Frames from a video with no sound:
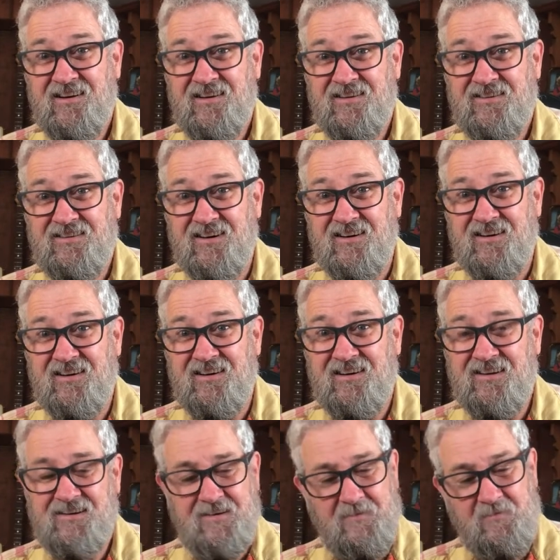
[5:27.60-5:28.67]
Right.
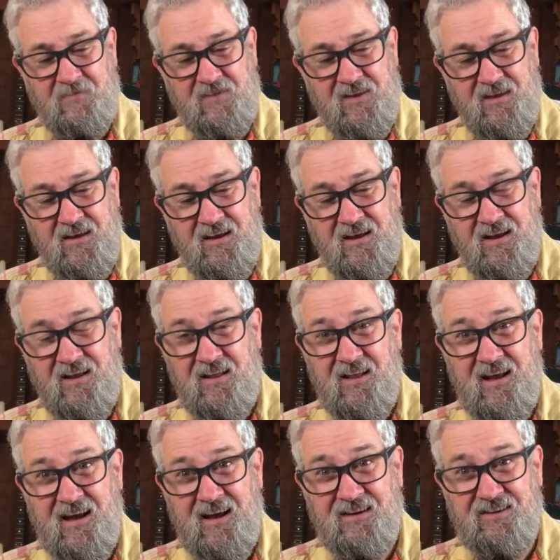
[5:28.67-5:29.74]

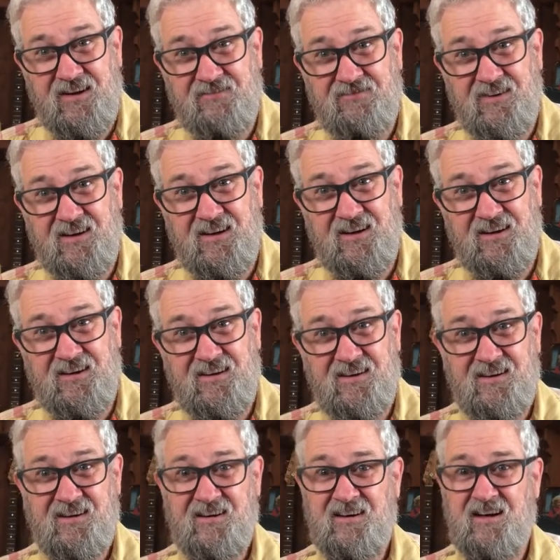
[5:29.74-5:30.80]
Add that finger
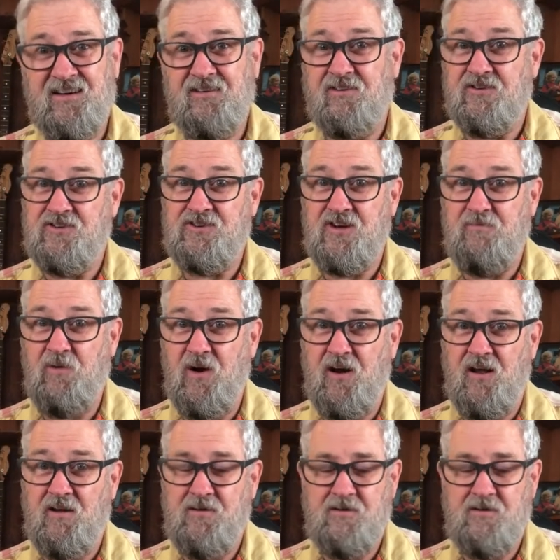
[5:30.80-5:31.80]
and you've got the G minor.